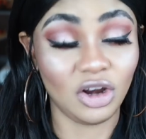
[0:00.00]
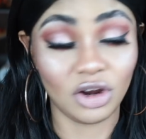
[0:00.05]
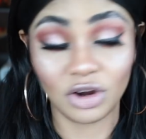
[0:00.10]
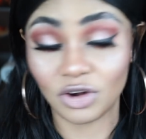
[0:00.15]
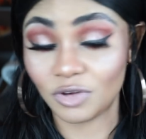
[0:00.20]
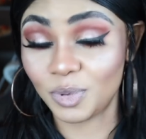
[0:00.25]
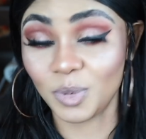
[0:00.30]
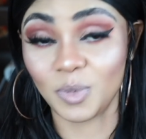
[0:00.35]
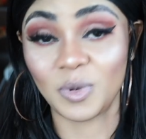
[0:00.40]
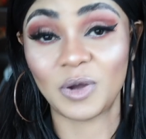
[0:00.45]
A lot
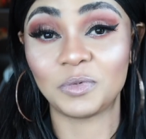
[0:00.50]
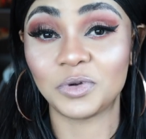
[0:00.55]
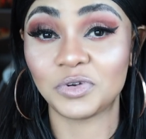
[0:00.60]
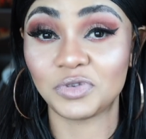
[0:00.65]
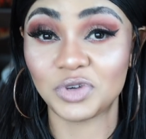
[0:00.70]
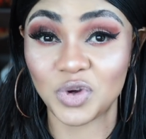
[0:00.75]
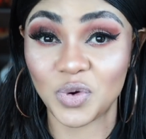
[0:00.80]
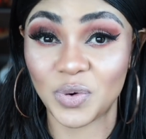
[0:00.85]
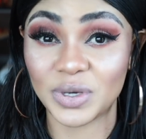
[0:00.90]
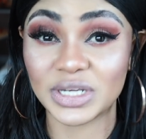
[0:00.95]
of people have been
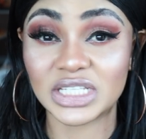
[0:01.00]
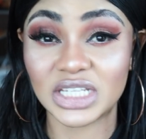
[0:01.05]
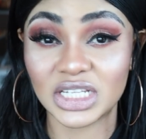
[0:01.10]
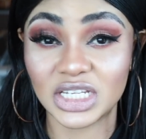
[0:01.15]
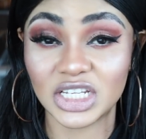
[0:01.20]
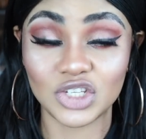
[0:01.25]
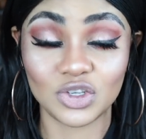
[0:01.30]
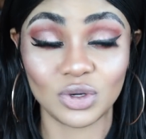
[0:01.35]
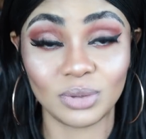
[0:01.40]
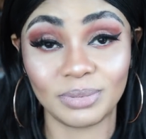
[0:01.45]
requesting
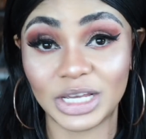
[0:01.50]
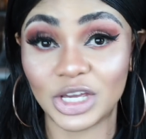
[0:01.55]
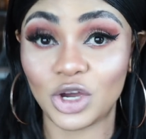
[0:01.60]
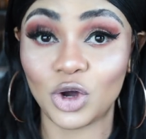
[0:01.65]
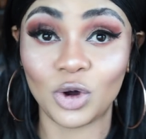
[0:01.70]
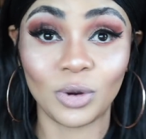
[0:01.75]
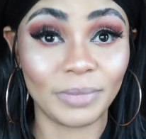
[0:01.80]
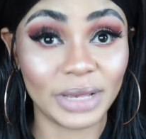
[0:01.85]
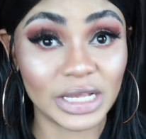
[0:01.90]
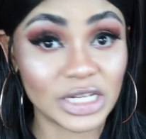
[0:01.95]
this on my
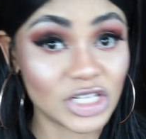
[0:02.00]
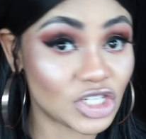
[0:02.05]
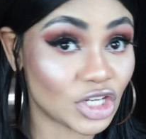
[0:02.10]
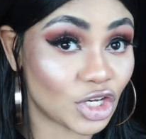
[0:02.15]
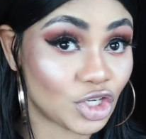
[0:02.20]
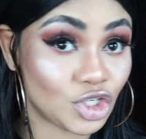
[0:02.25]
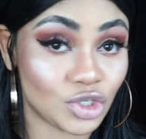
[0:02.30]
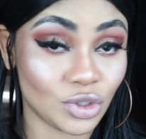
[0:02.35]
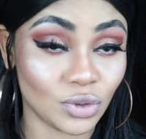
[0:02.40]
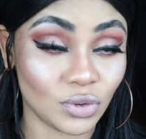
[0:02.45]
comment
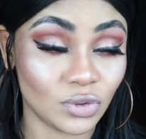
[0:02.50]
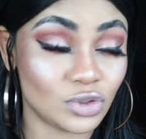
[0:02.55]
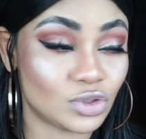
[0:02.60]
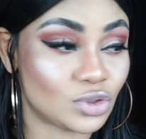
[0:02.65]
section,